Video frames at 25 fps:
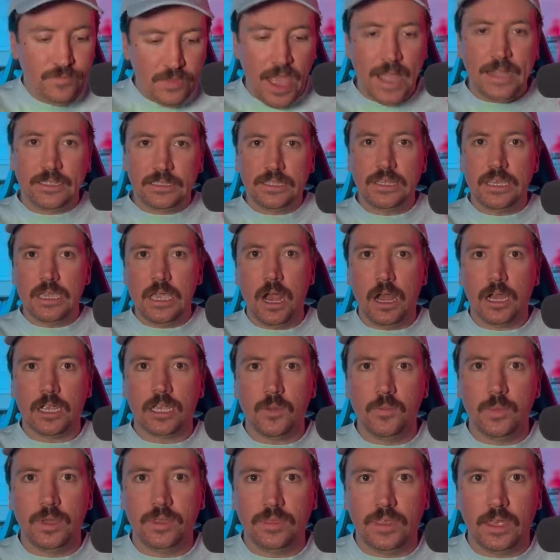That's the
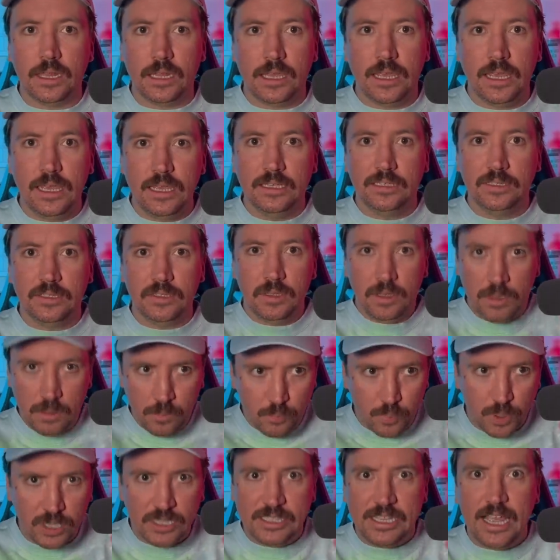argument that he's
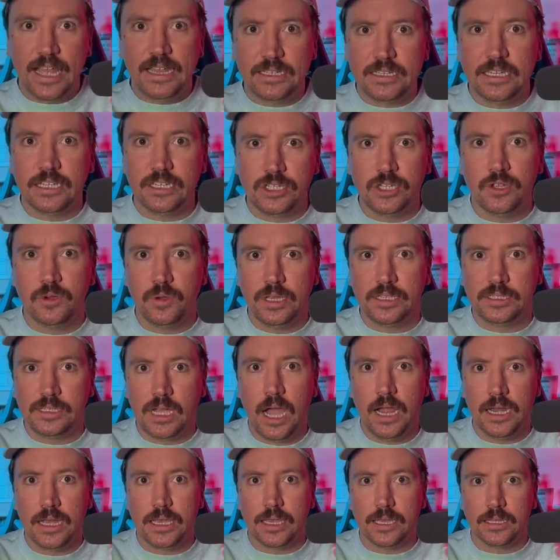presenting to his
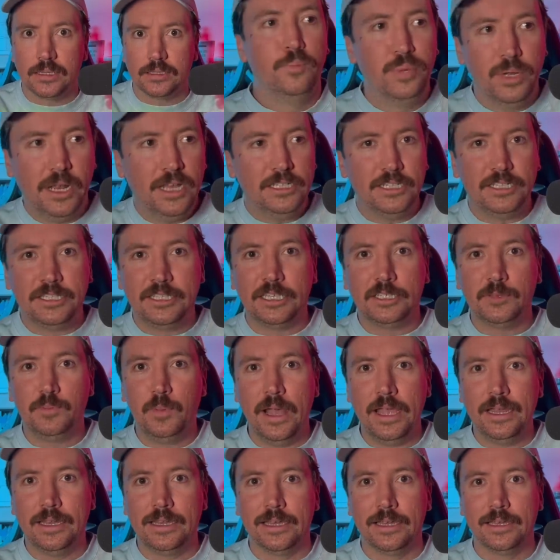audience. But I just
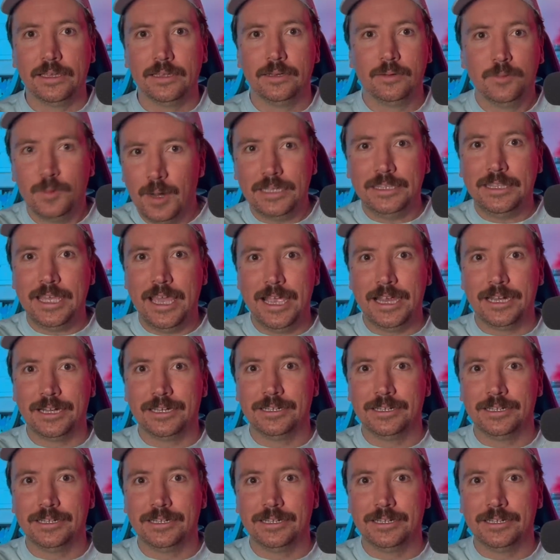explained it right there